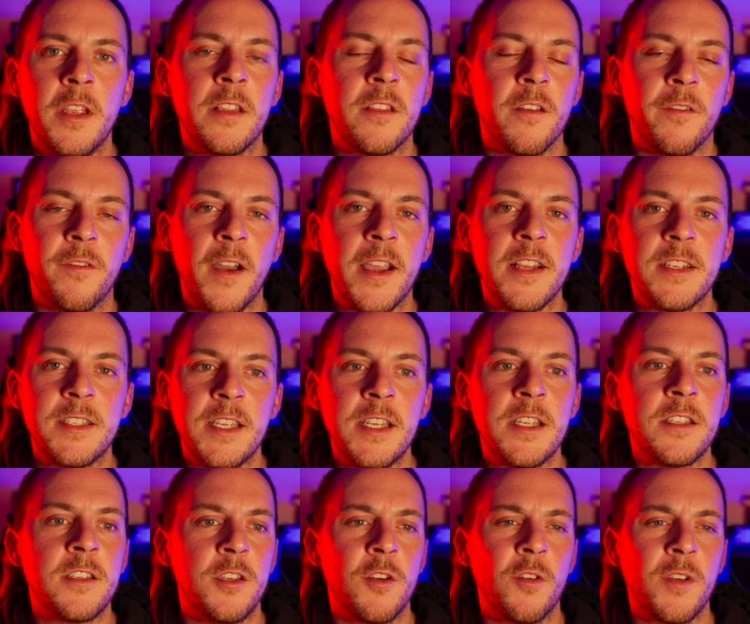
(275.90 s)
and the fight
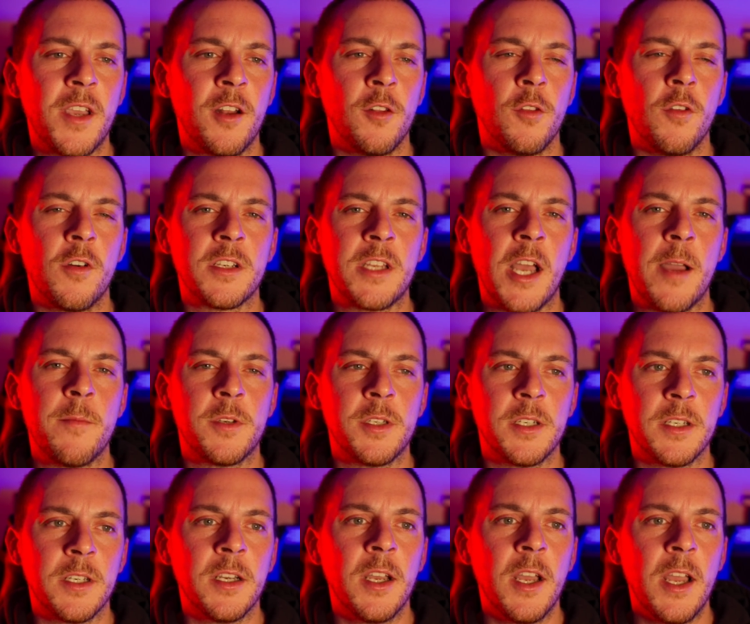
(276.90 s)
scenes. You don't get a long time
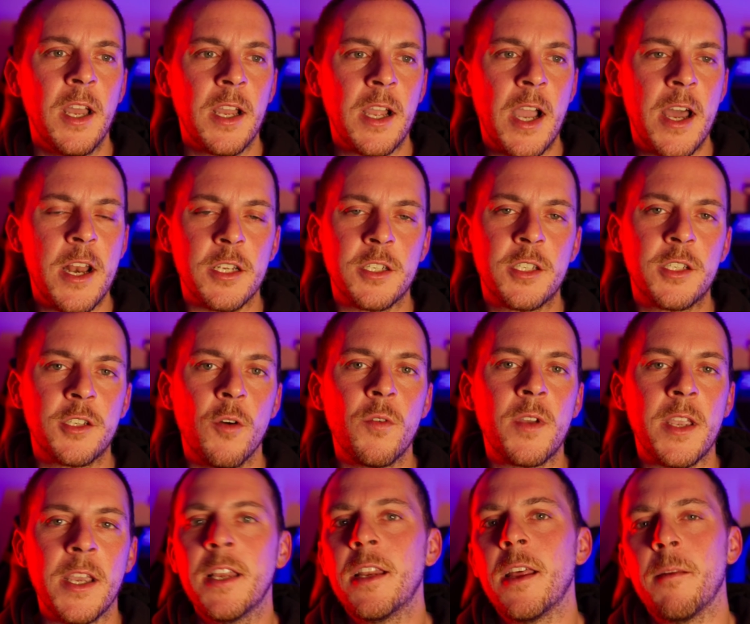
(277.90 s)
to kind of
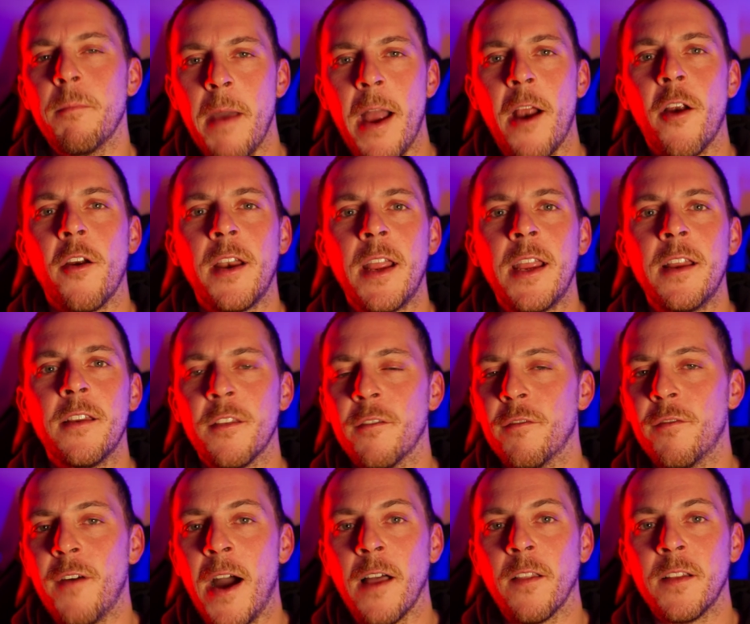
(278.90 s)
soak in and marinate the
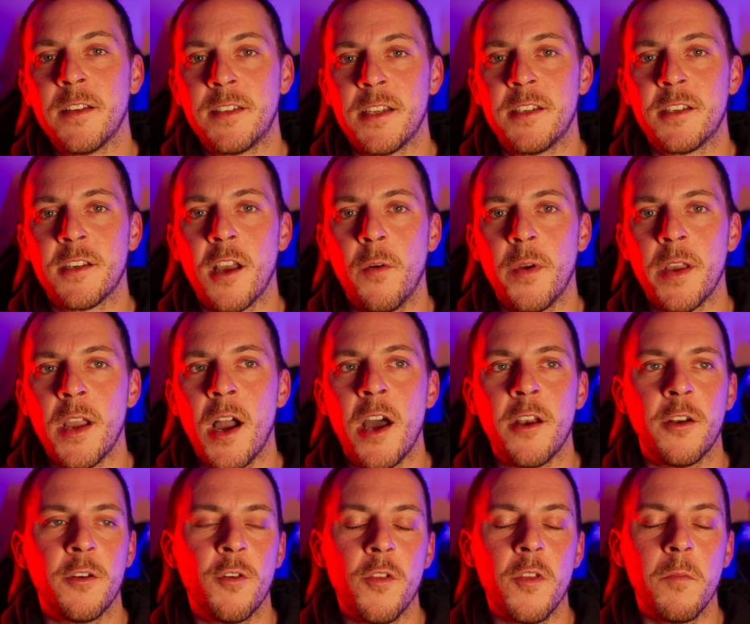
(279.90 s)
violence that's going on
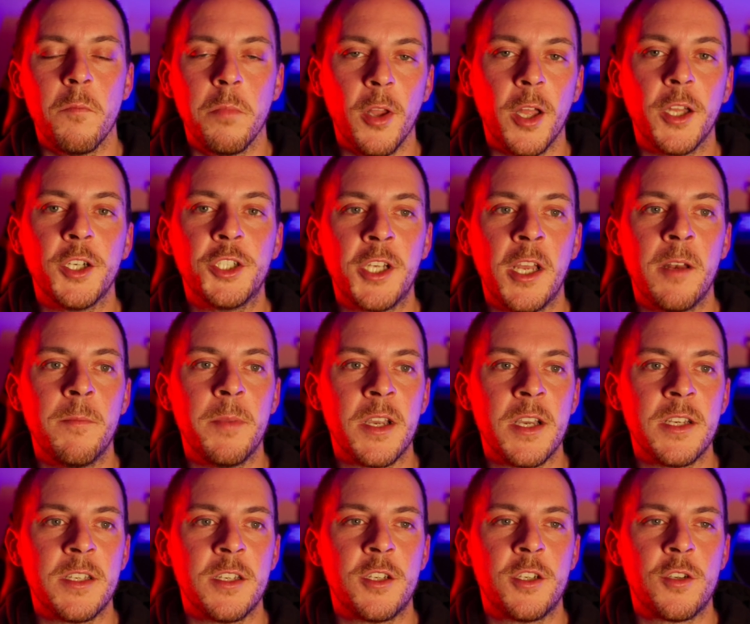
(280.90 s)
and all the bloodshed,
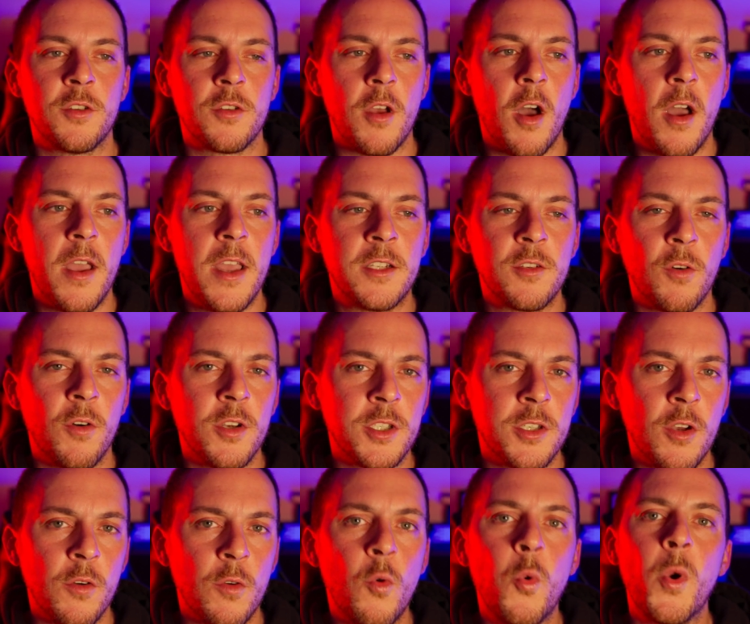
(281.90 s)
because it's all
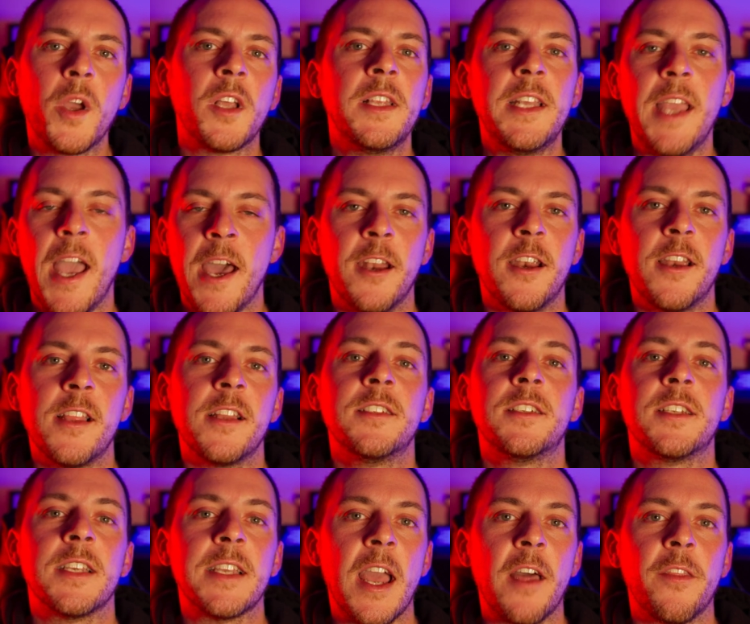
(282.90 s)
so quickly edited
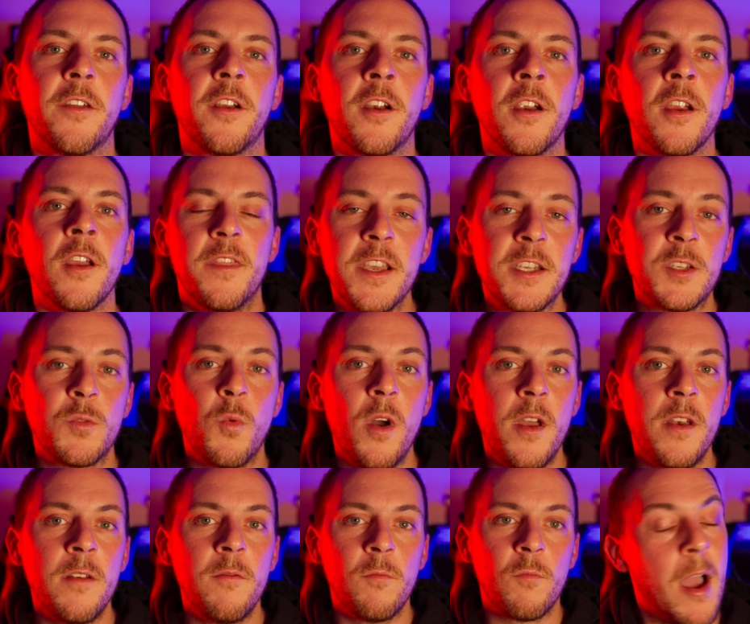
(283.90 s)
together. This
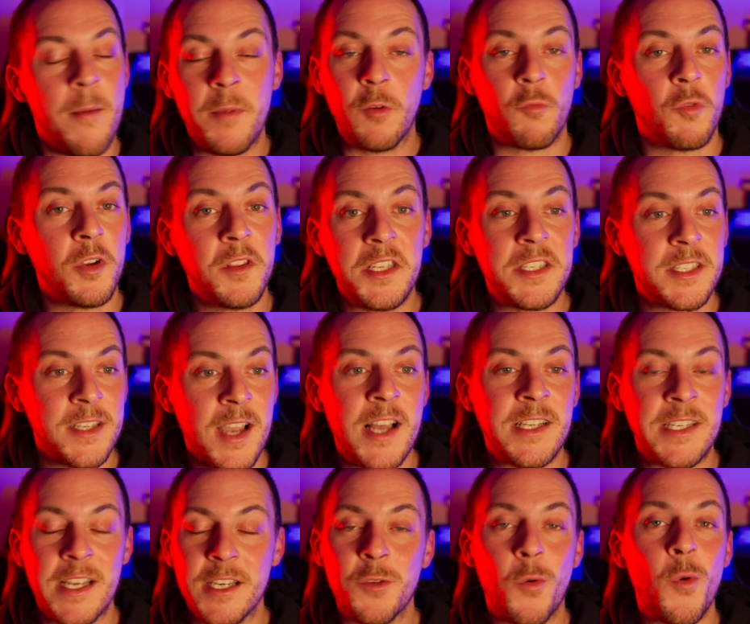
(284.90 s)
one, Ridley
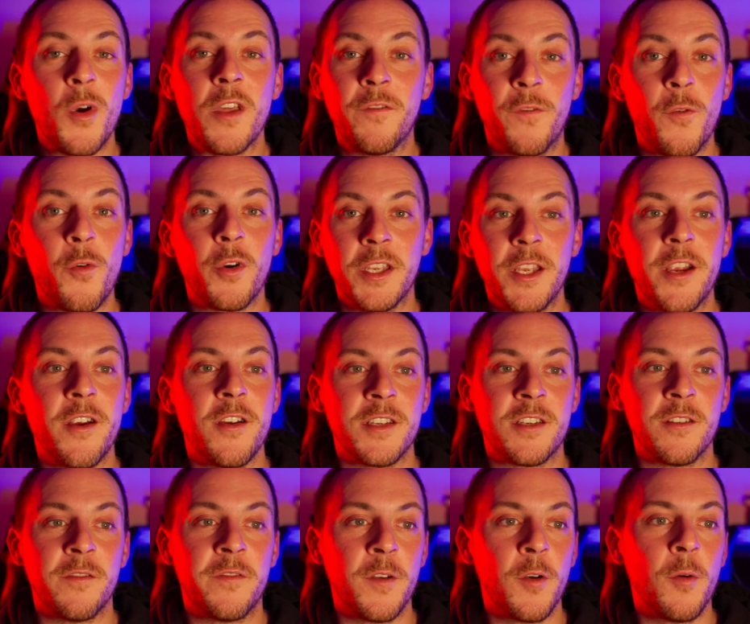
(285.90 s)
Scott's had 24 years
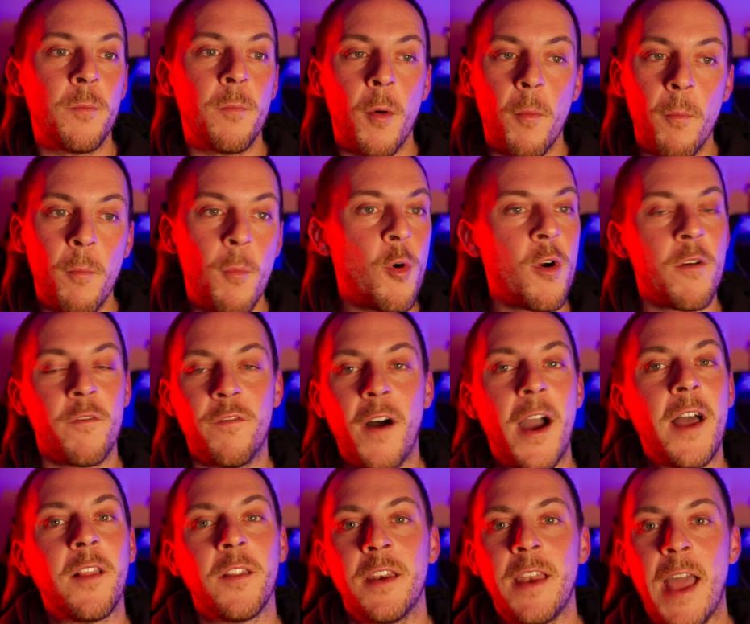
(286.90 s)
to film more
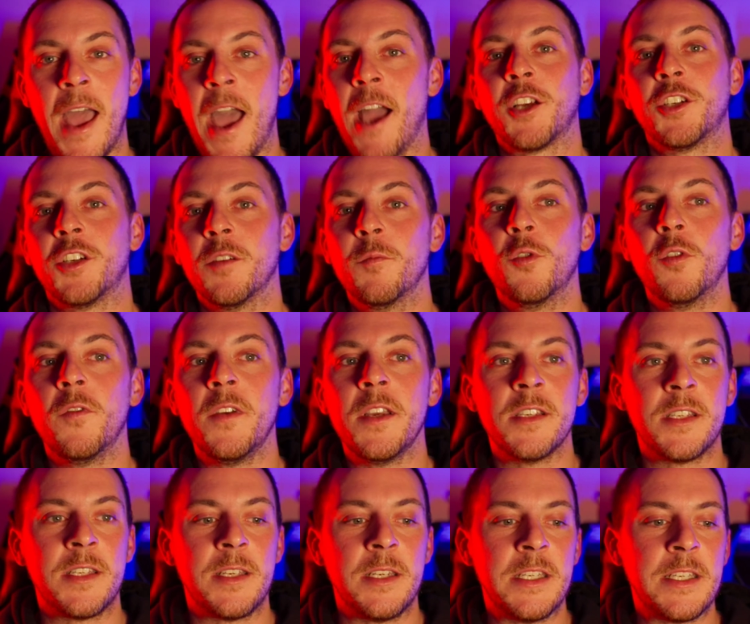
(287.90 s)
violent action
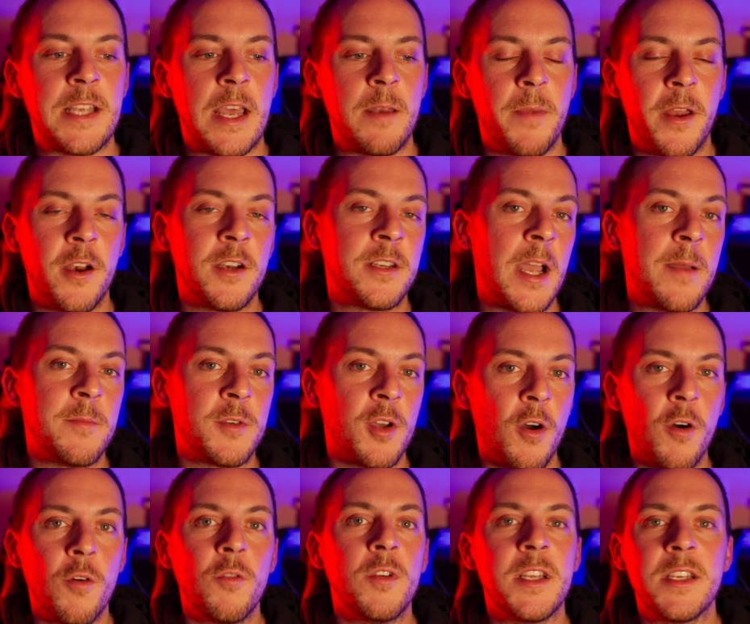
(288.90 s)
movies. He's had better time to
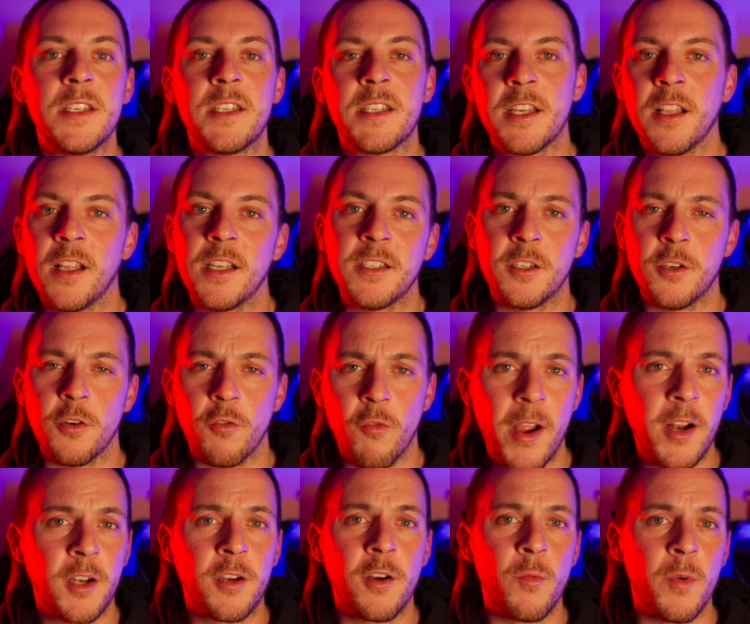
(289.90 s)
hone his skill as a
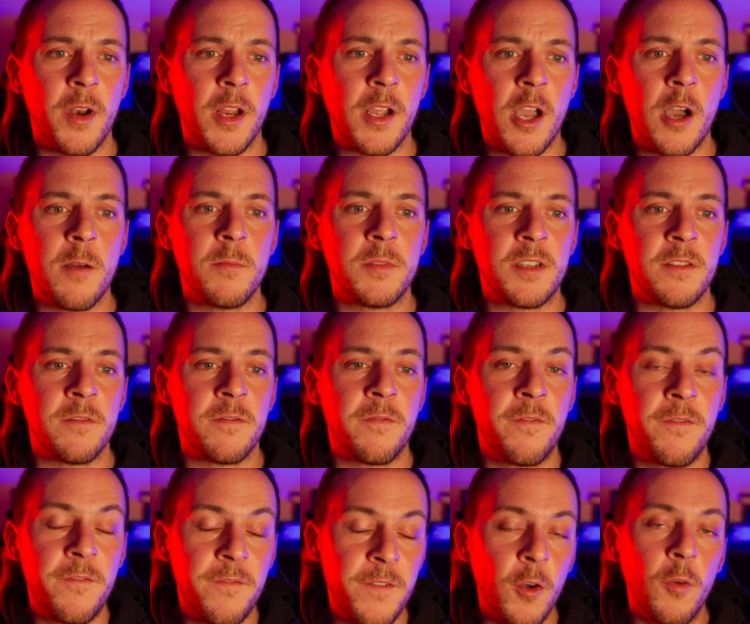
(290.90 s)
director when it comes to
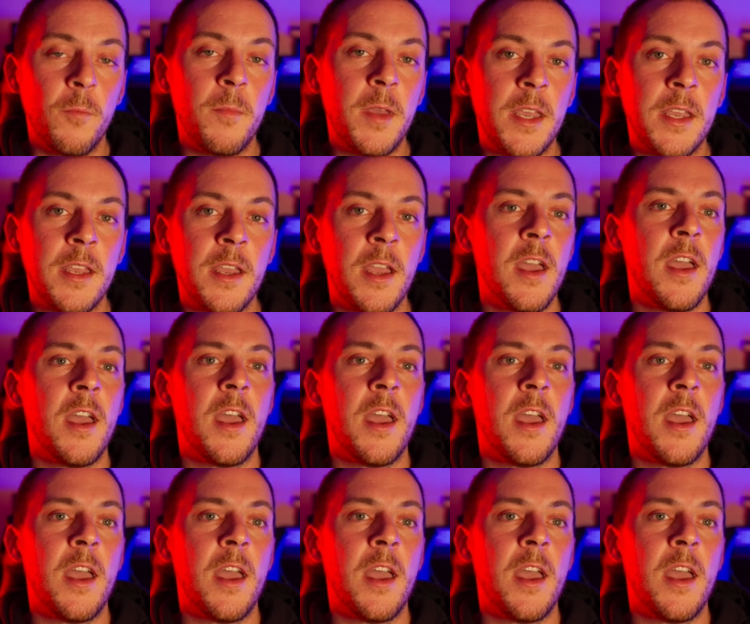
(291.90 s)
filming